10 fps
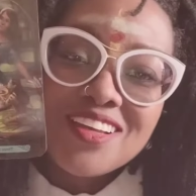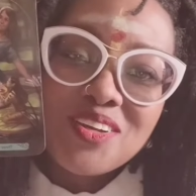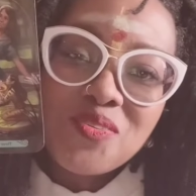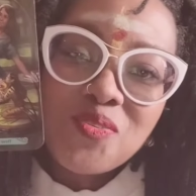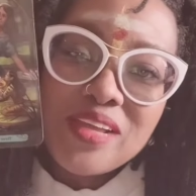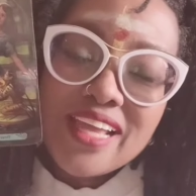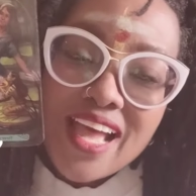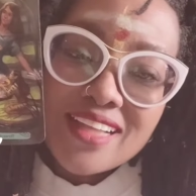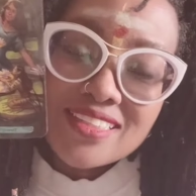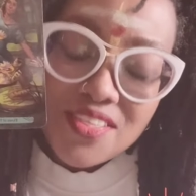We got
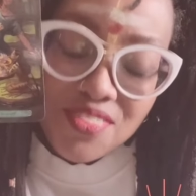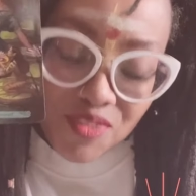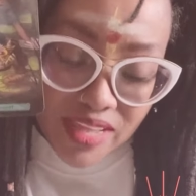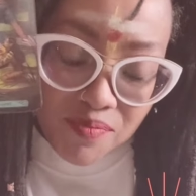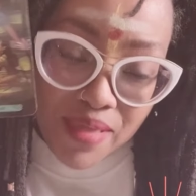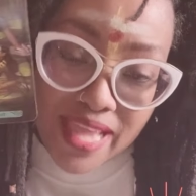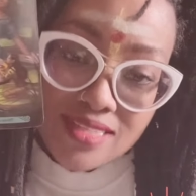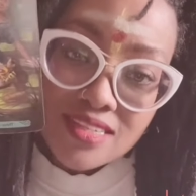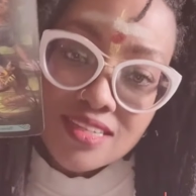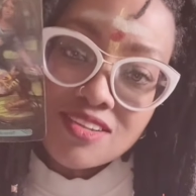the Three of
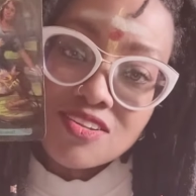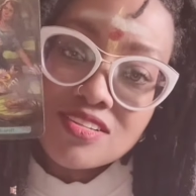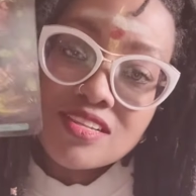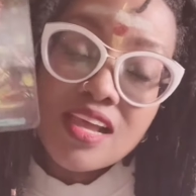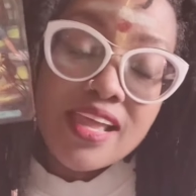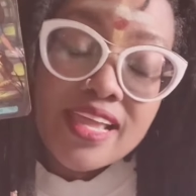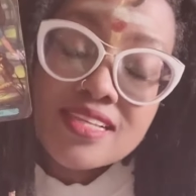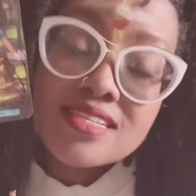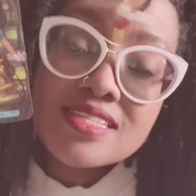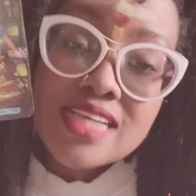Pentacles. It is
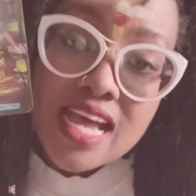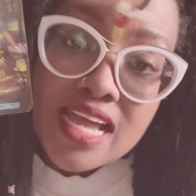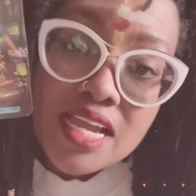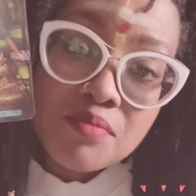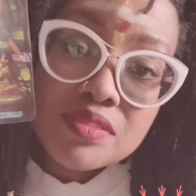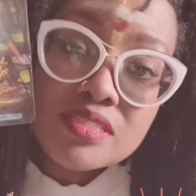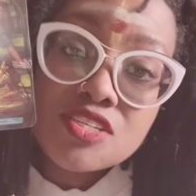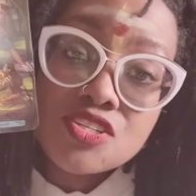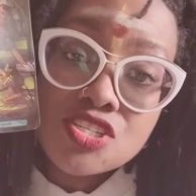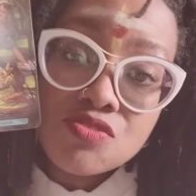time to
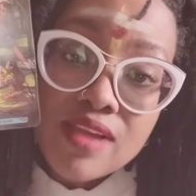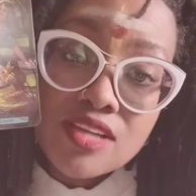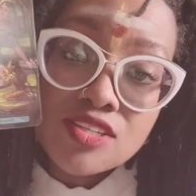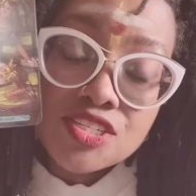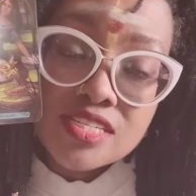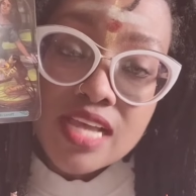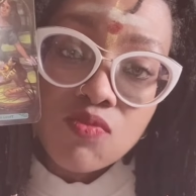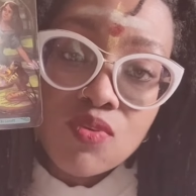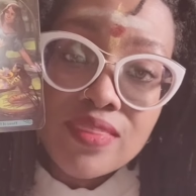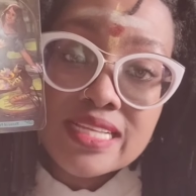surround yourself with
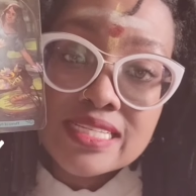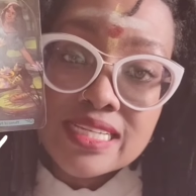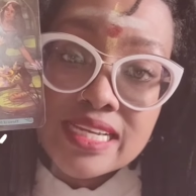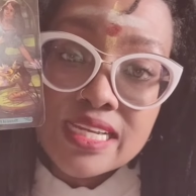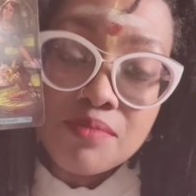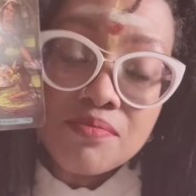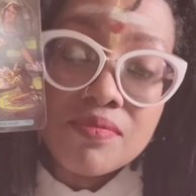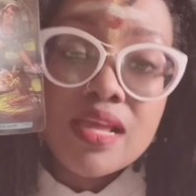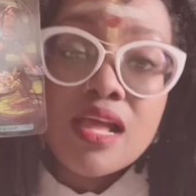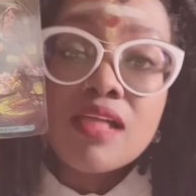a team
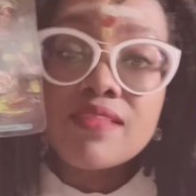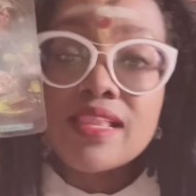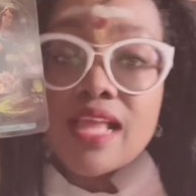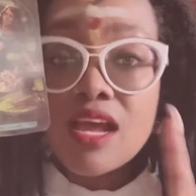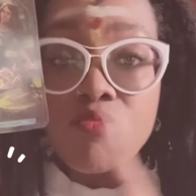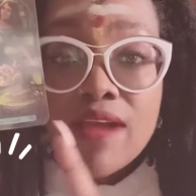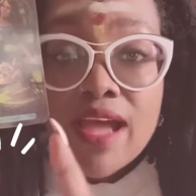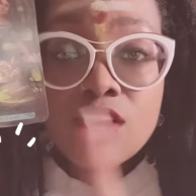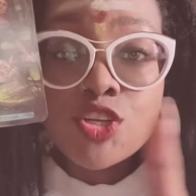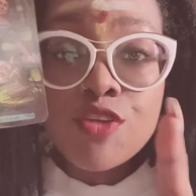
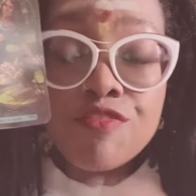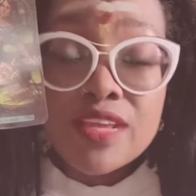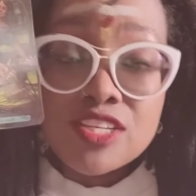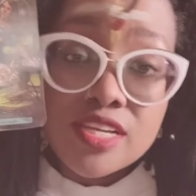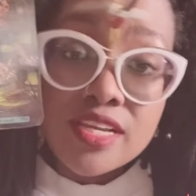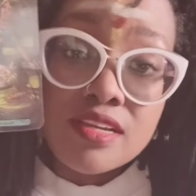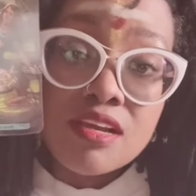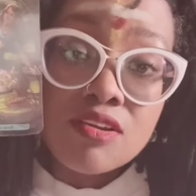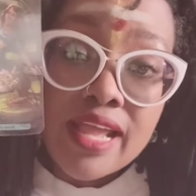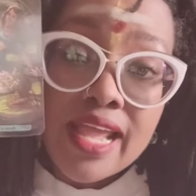around your vision,
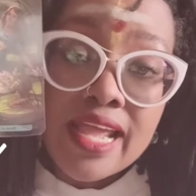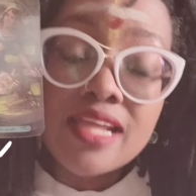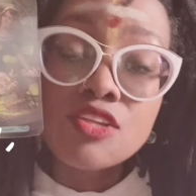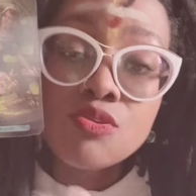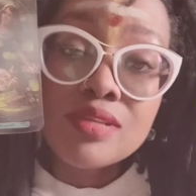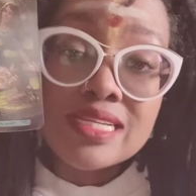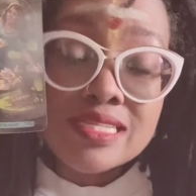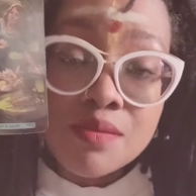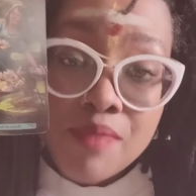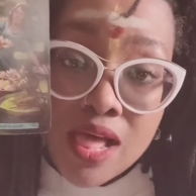okay? You need some
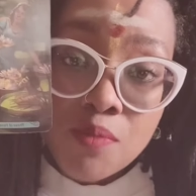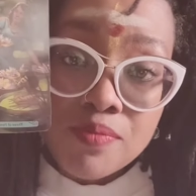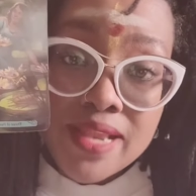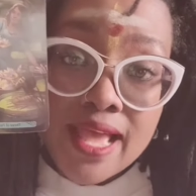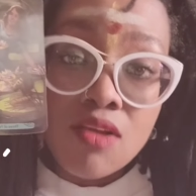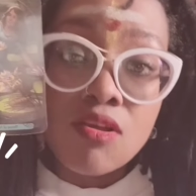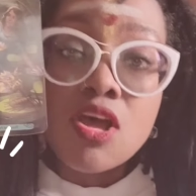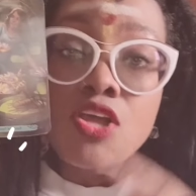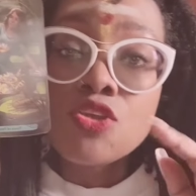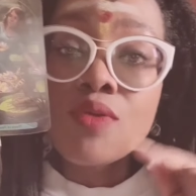help now.
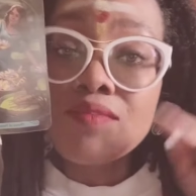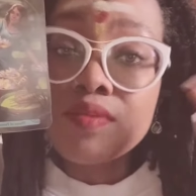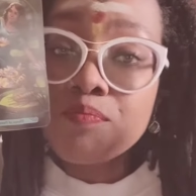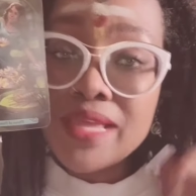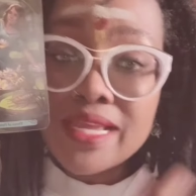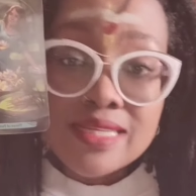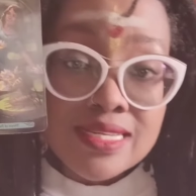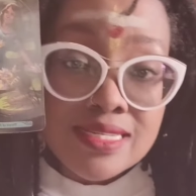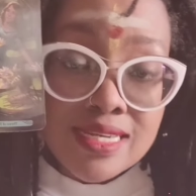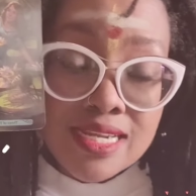You have a big
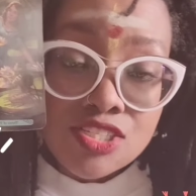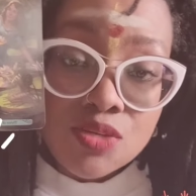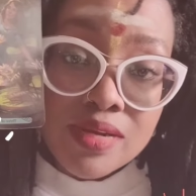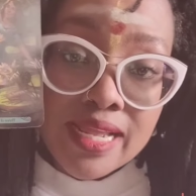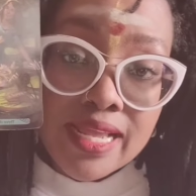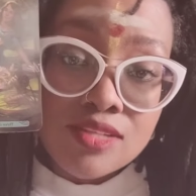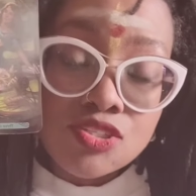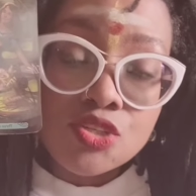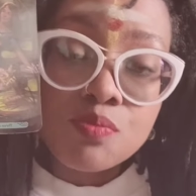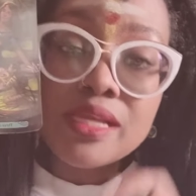destination you want to get to,
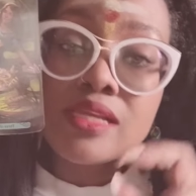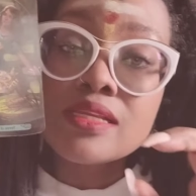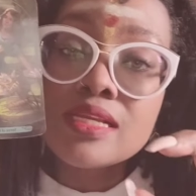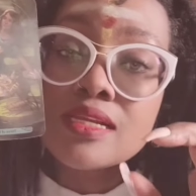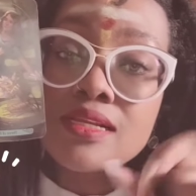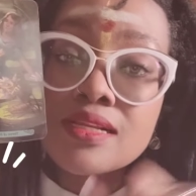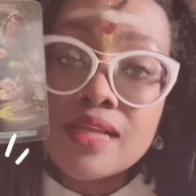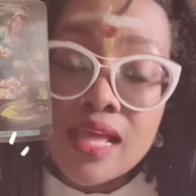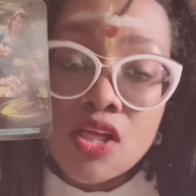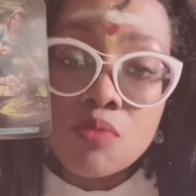but you need a little
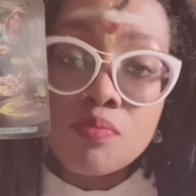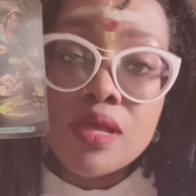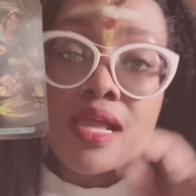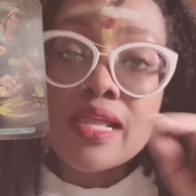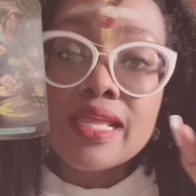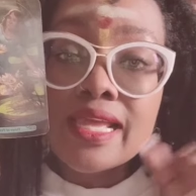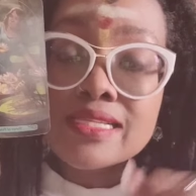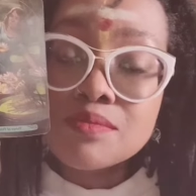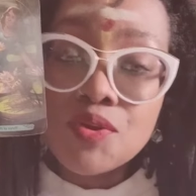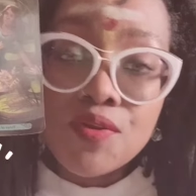help. Get some
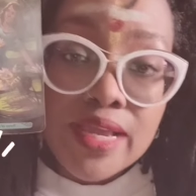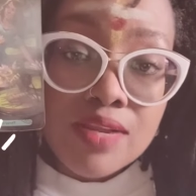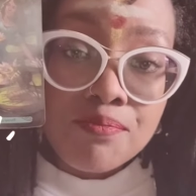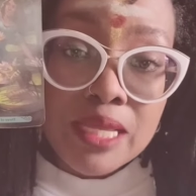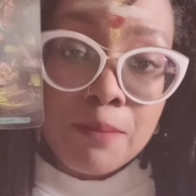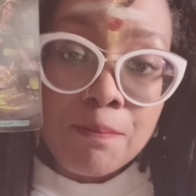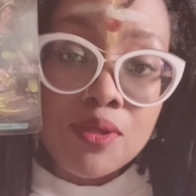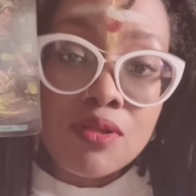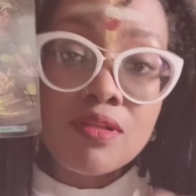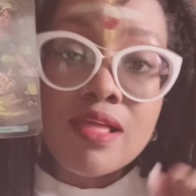creative
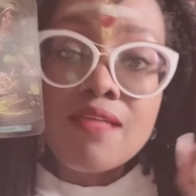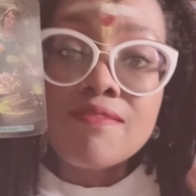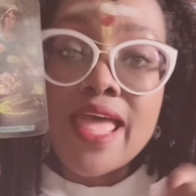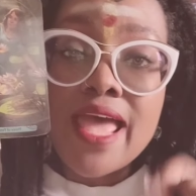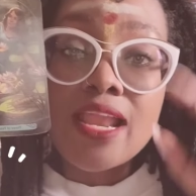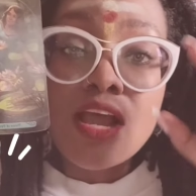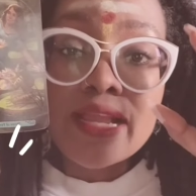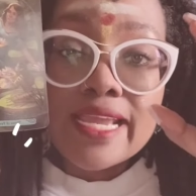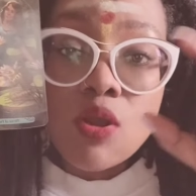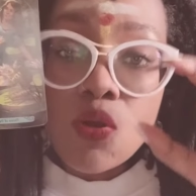people that can
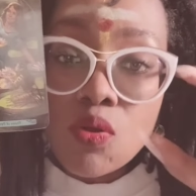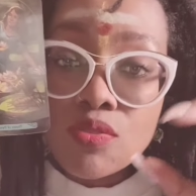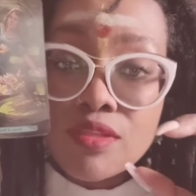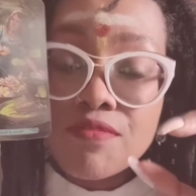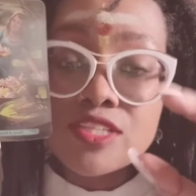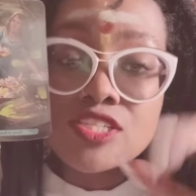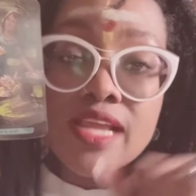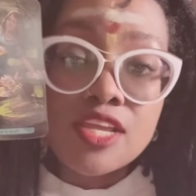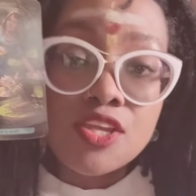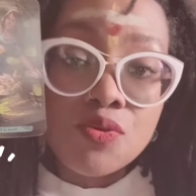hold the vision that
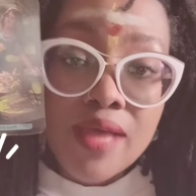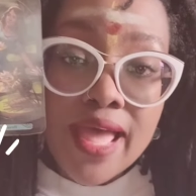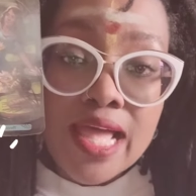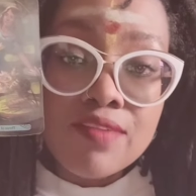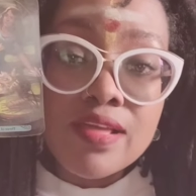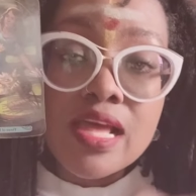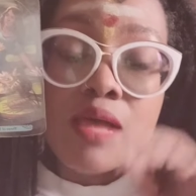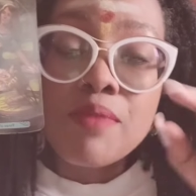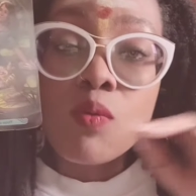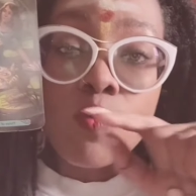you have,
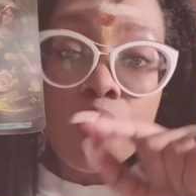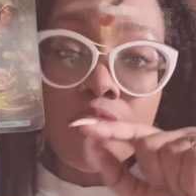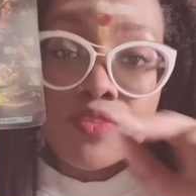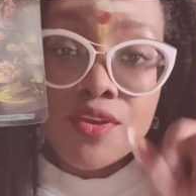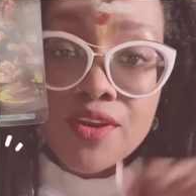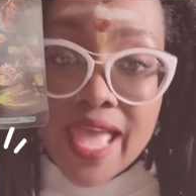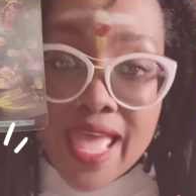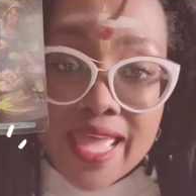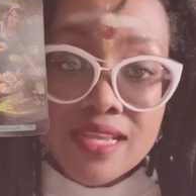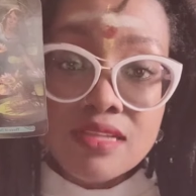but work their
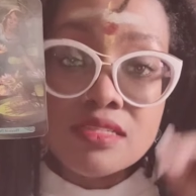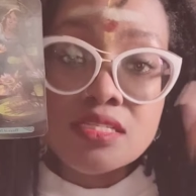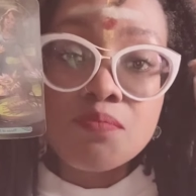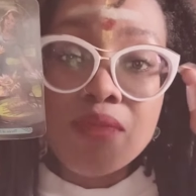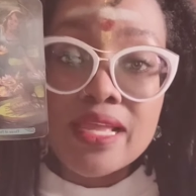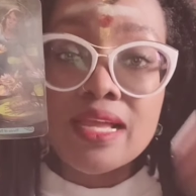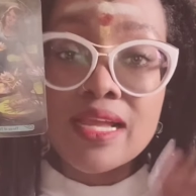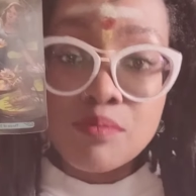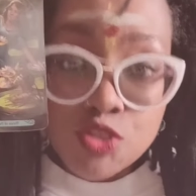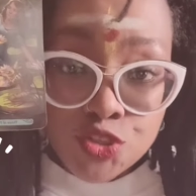end to make it come
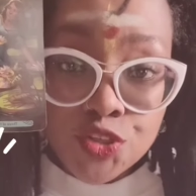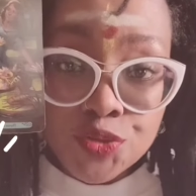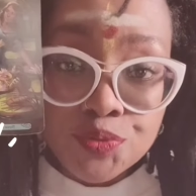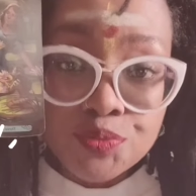true.